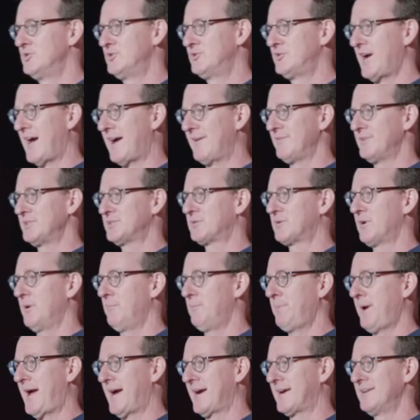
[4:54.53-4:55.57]

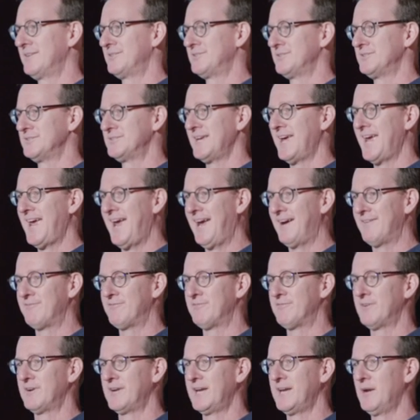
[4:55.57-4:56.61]
JavaScript packages
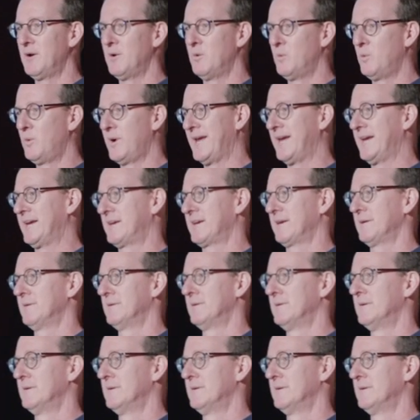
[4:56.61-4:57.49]
every week.